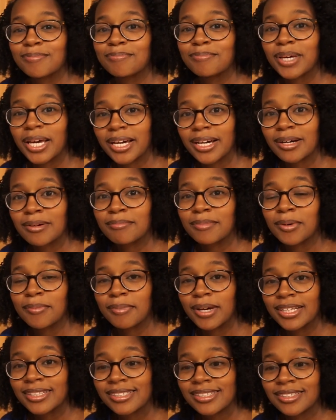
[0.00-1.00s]
pick up
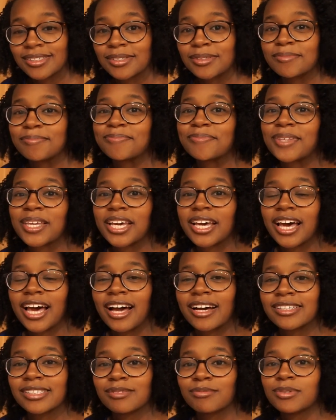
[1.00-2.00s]
momentum
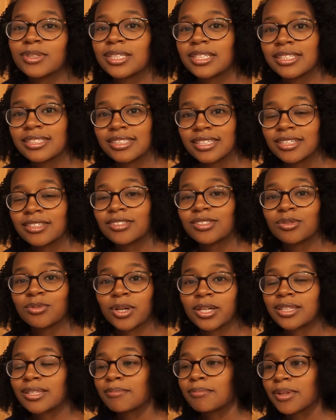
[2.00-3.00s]
as we continued to
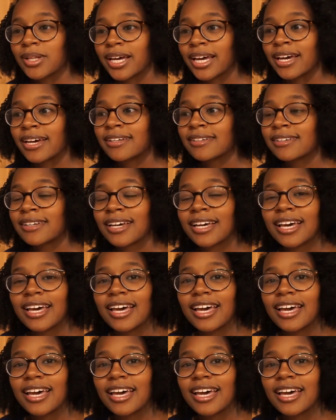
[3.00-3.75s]
work the plan.